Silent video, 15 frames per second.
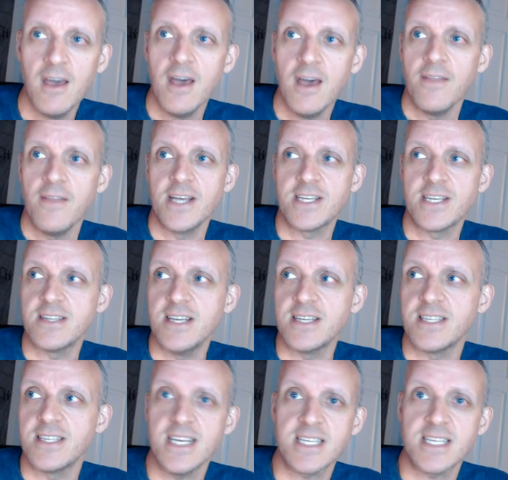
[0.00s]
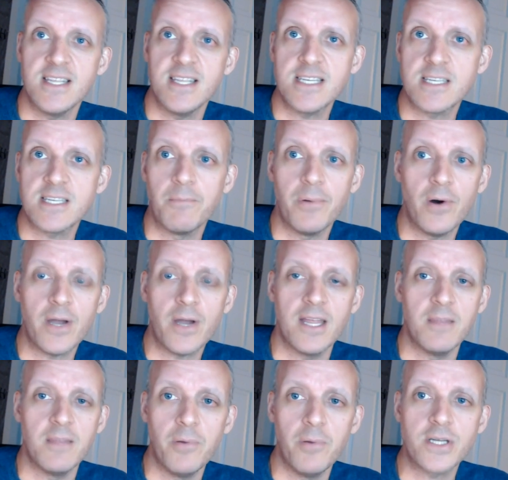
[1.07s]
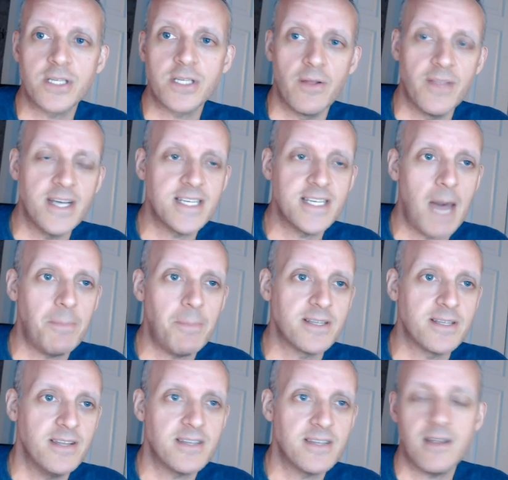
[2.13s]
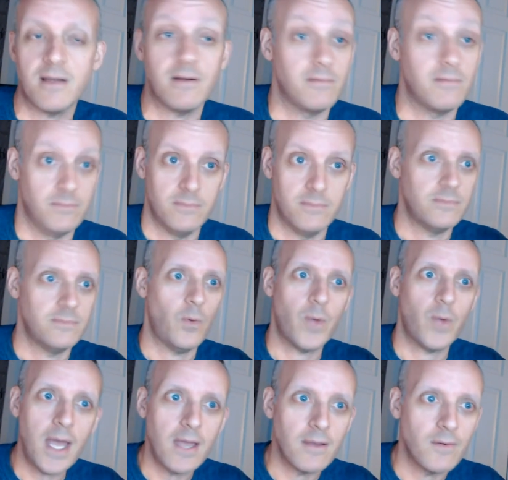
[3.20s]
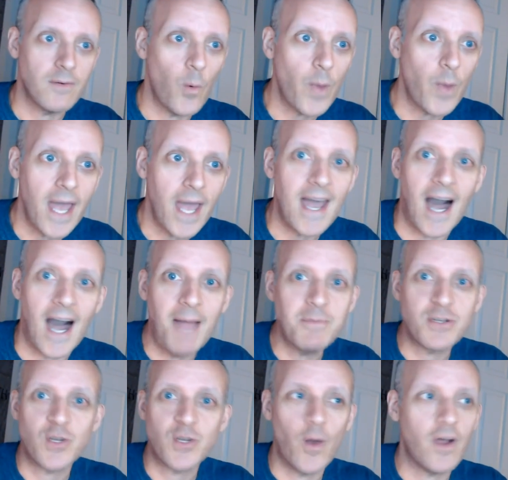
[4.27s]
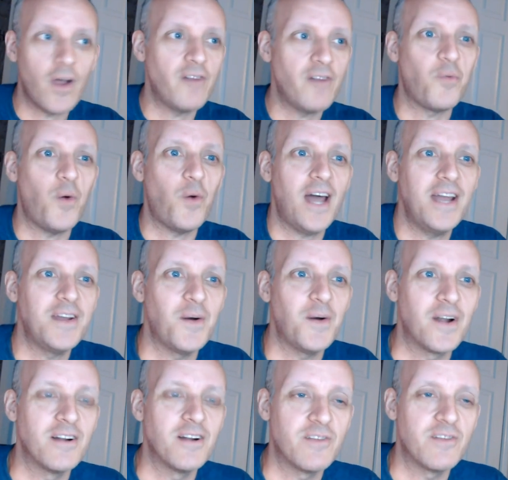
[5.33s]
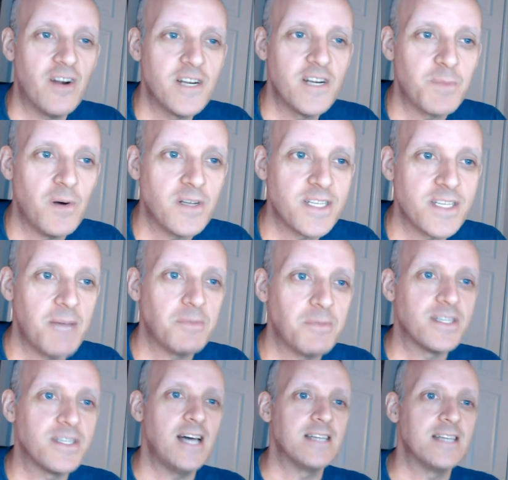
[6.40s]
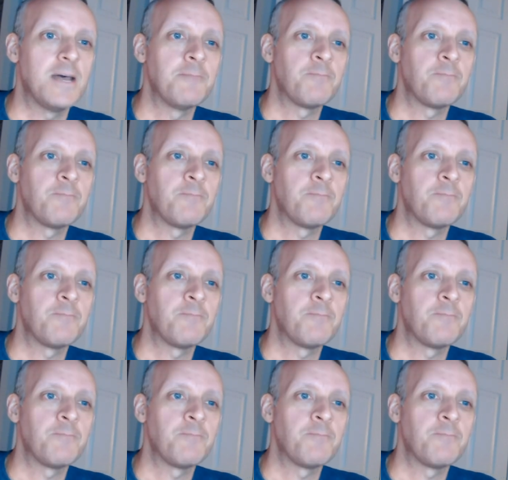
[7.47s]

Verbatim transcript: This is this, this, and this in the book, and in the books, you know, this happens and this and that. Okay, okay, I'm just going off of what I know here. It's a very small sample size.